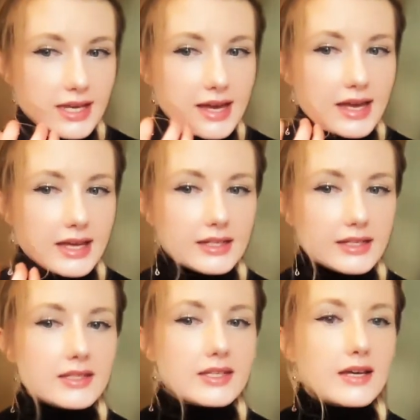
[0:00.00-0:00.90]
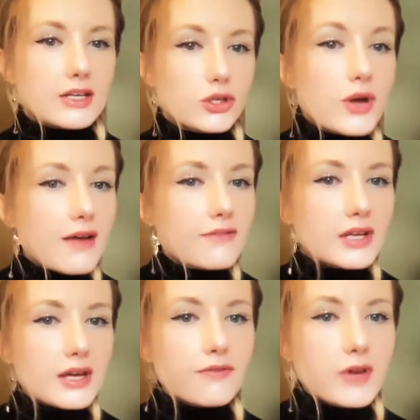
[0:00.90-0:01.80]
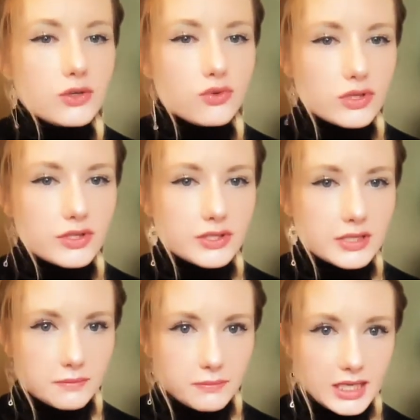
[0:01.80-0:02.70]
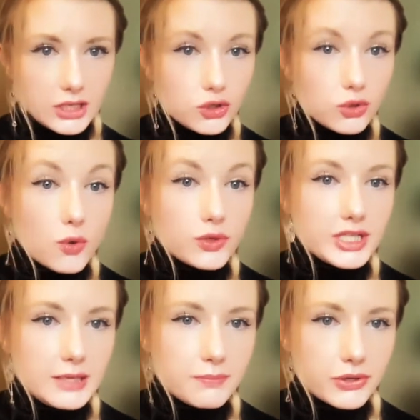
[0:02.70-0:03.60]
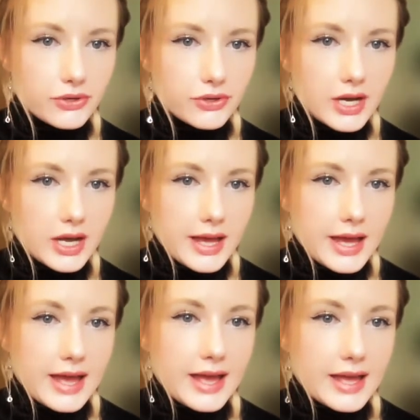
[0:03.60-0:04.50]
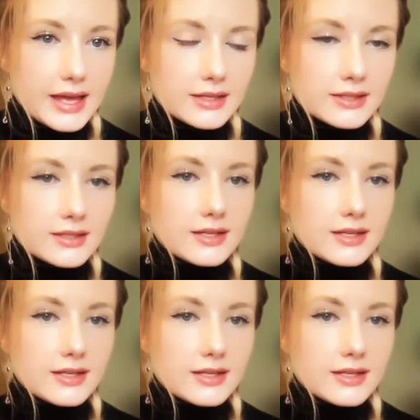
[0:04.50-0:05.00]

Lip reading: And do you have enough interest in me to go deeper? And